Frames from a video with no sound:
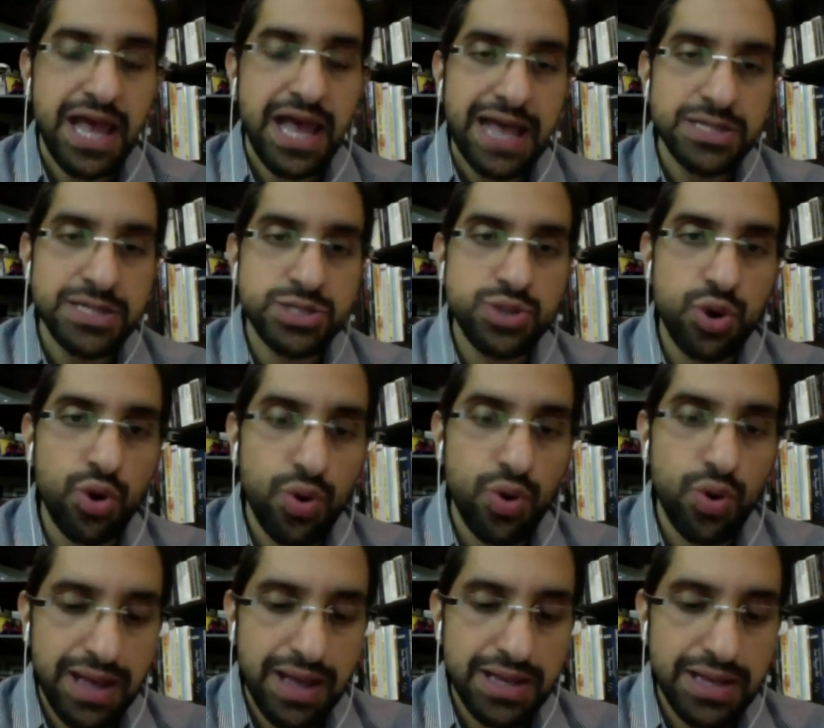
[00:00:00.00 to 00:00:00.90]
And
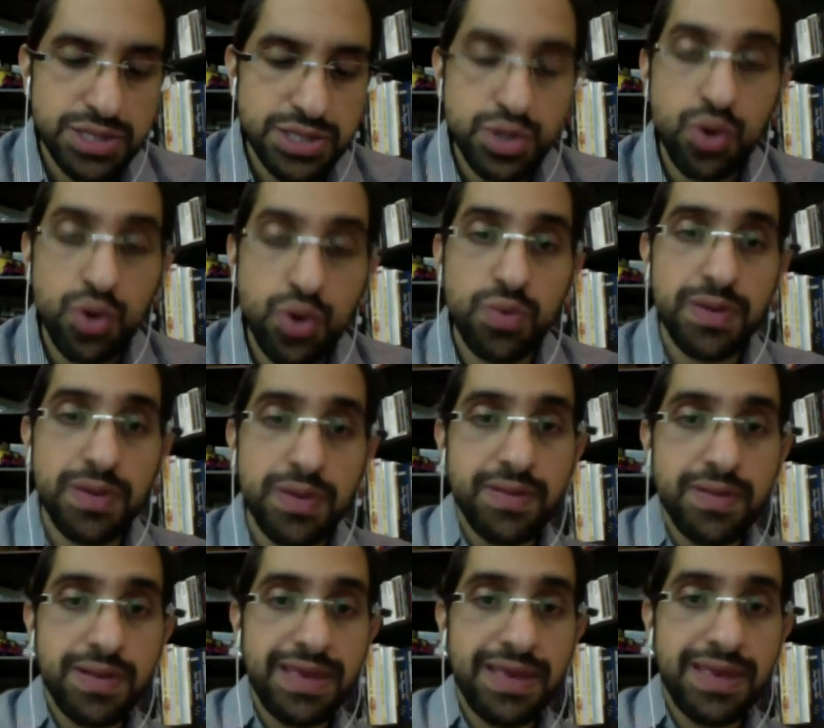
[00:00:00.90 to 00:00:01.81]
so
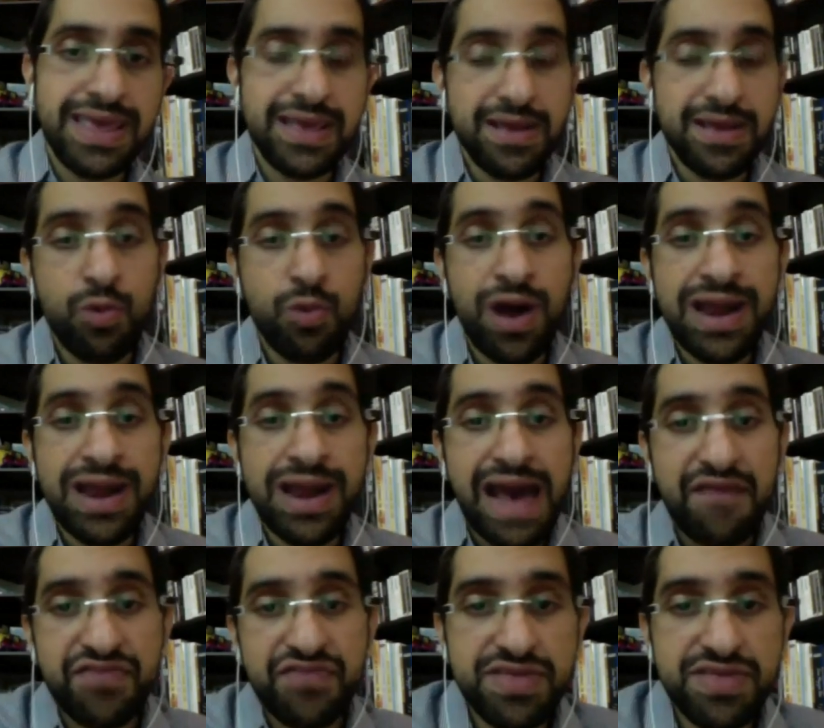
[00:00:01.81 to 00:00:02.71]
he, one
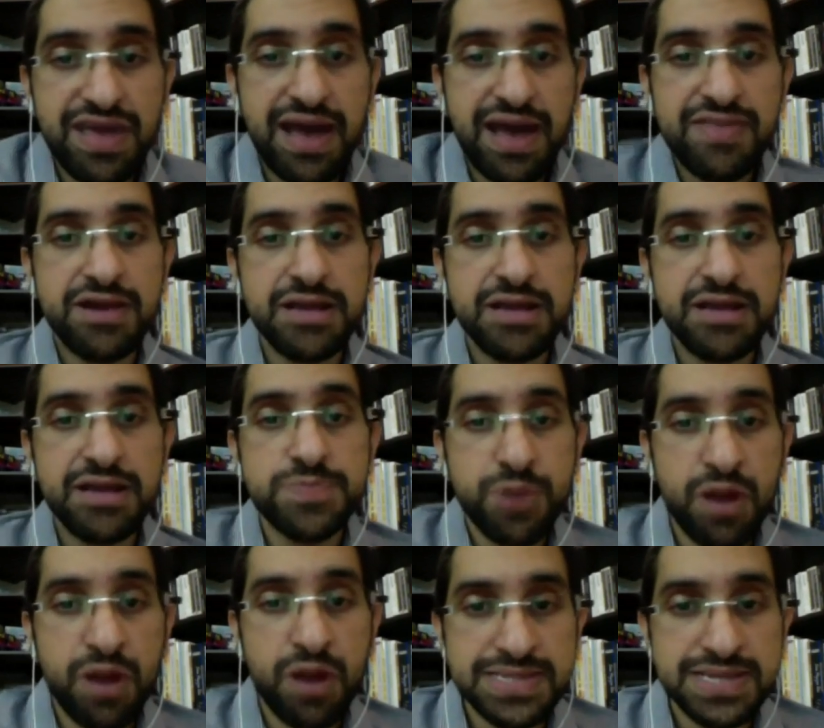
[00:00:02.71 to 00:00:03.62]
after the other, his
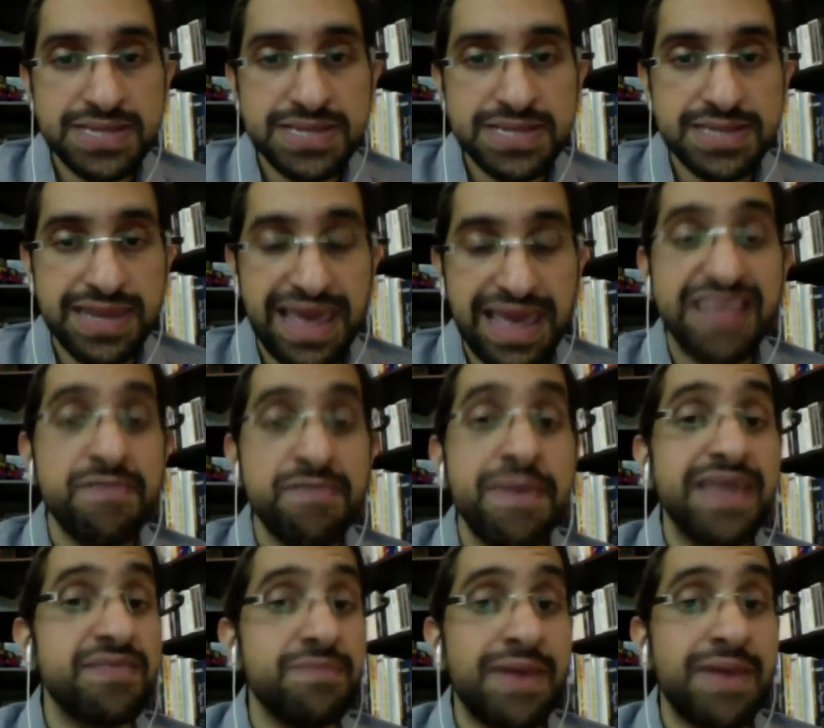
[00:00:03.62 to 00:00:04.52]
promises, and he had
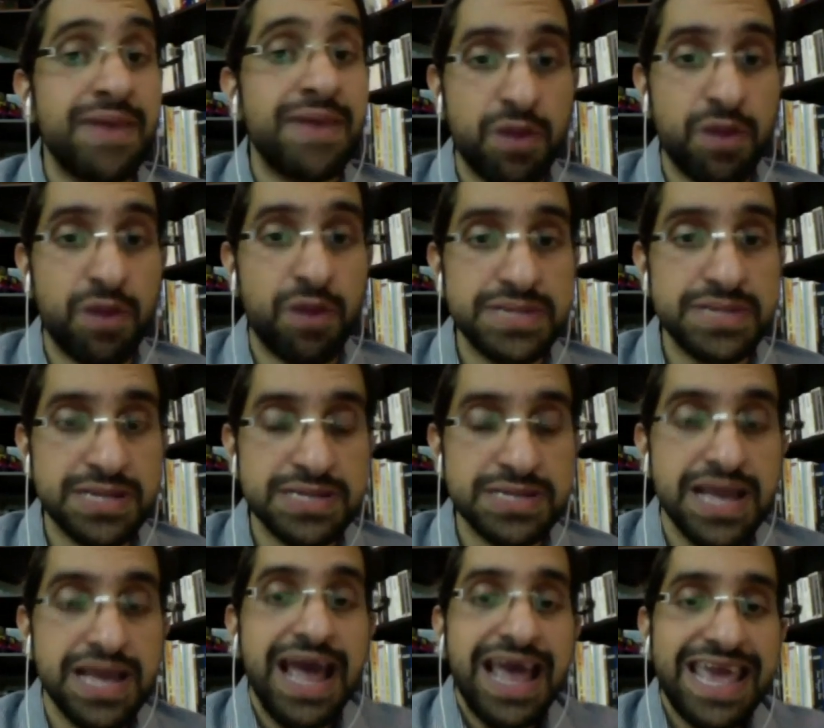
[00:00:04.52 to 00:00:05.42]
made many promises,
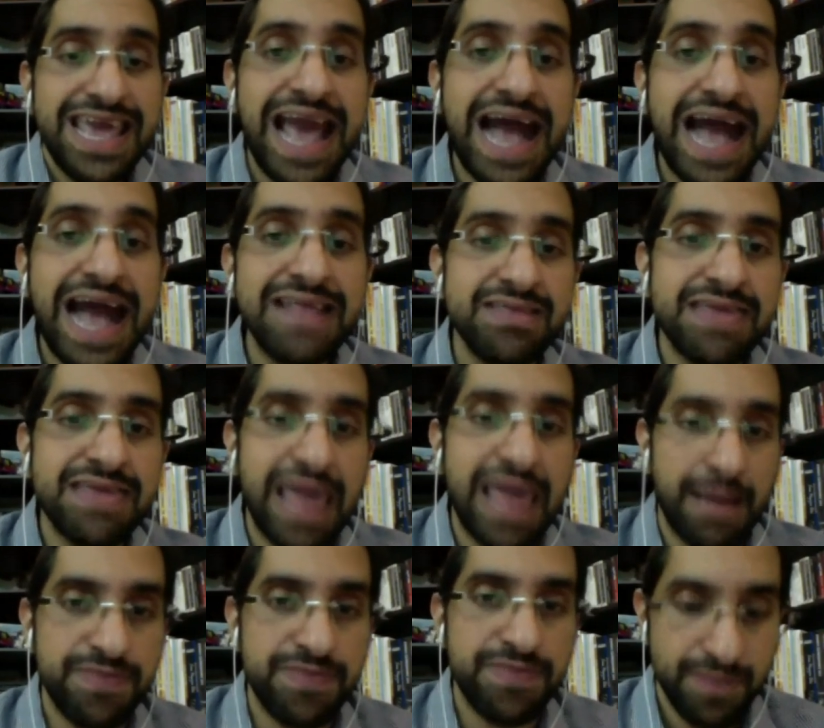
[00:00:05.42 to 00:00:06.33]
he hadn't
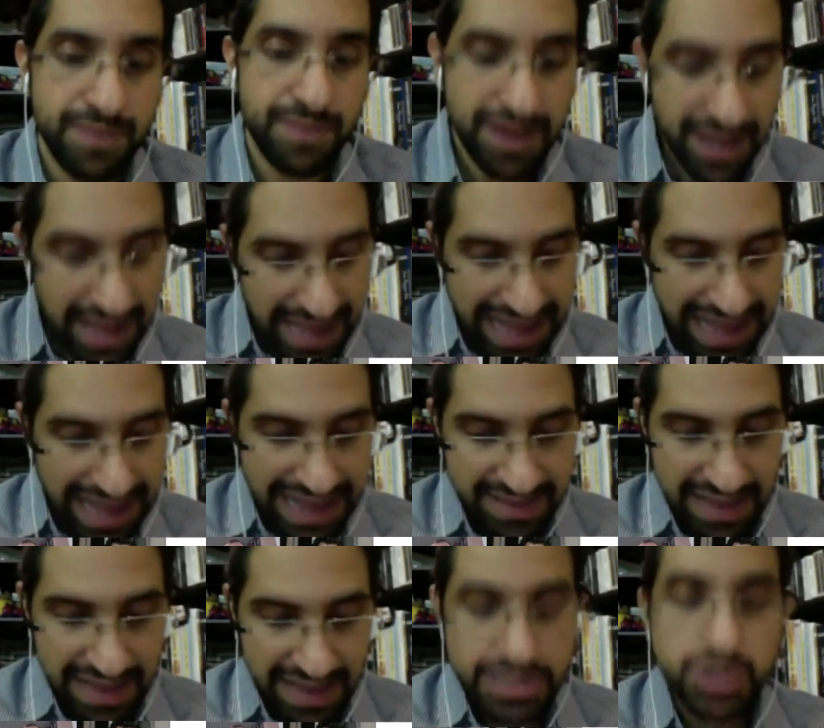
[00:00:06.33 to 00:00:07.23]
kept them.
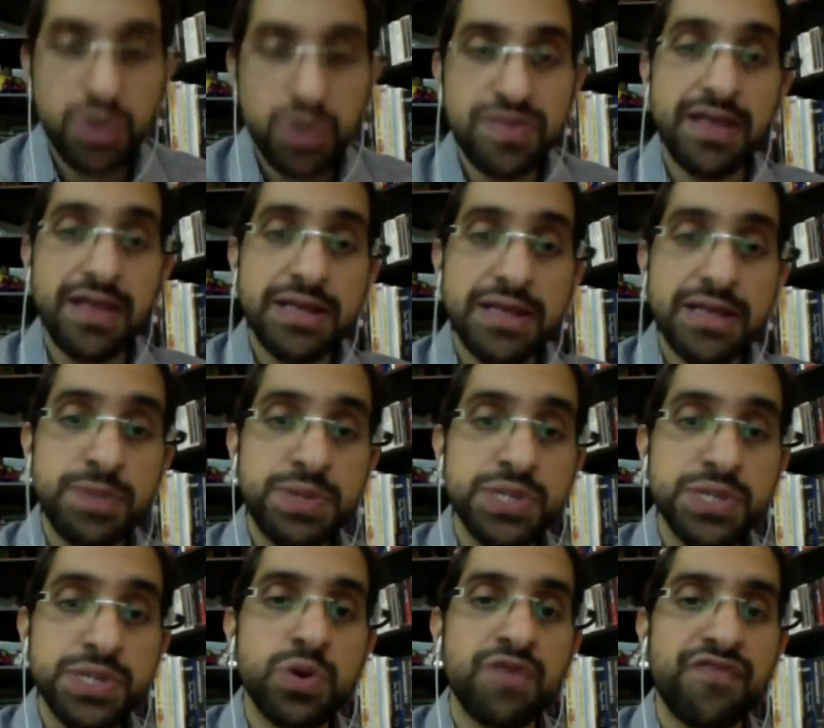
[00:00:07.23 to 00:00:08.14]
And so the
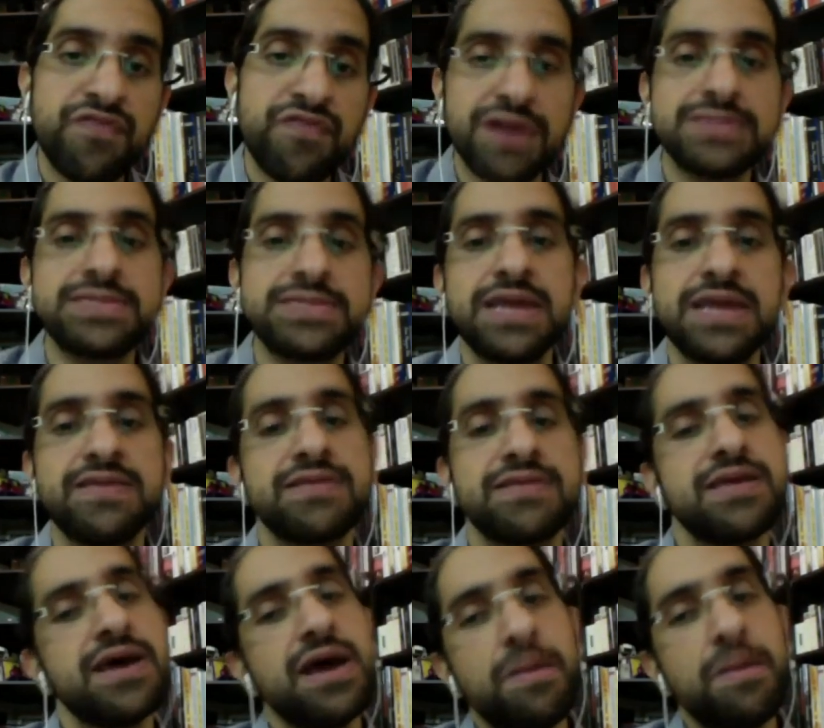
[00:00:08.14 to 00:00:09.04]
Egyptians were
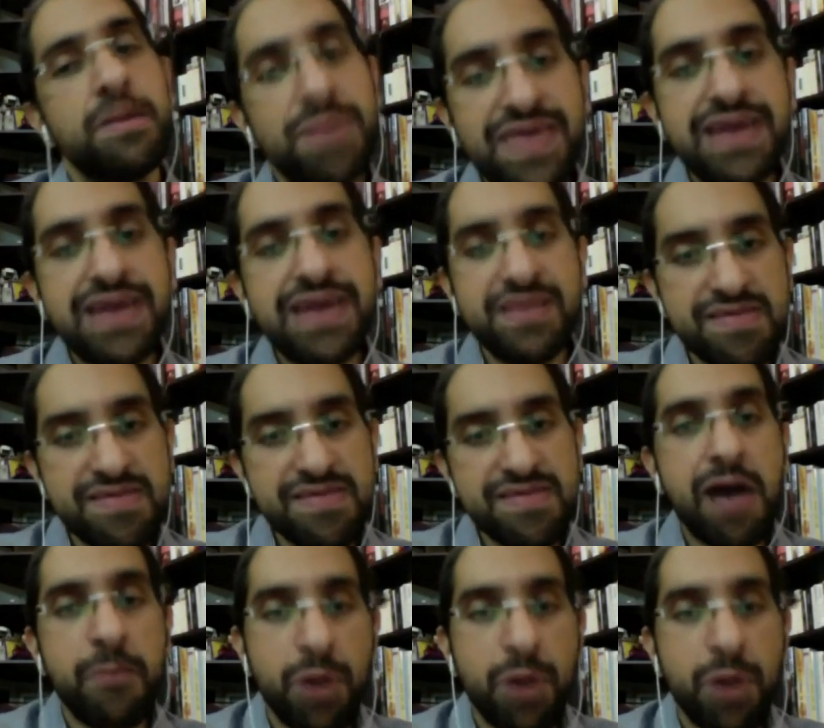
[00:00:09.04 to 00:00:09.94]
frustrated. But then this is
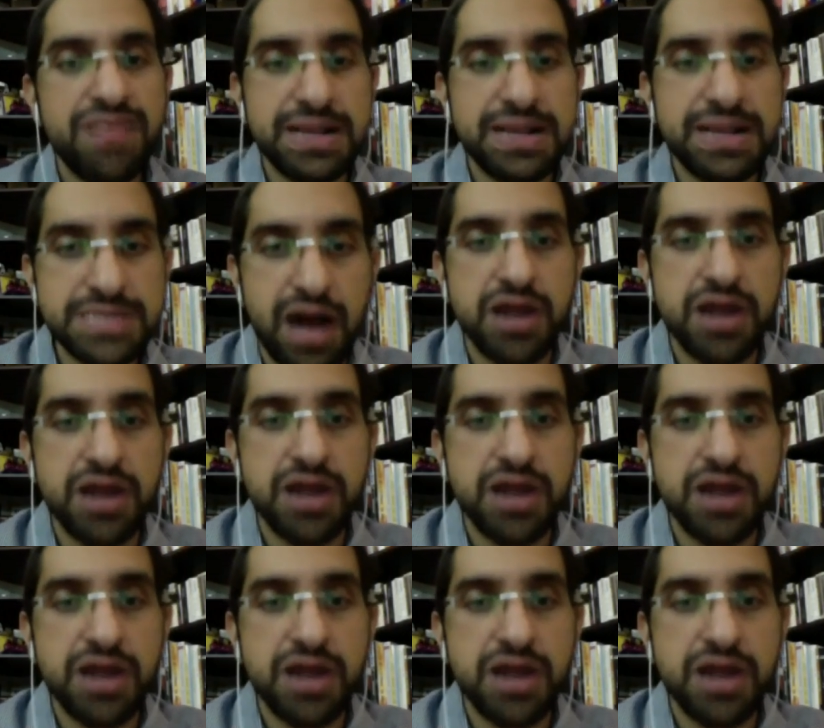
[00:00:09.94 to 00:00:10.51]
how politics are.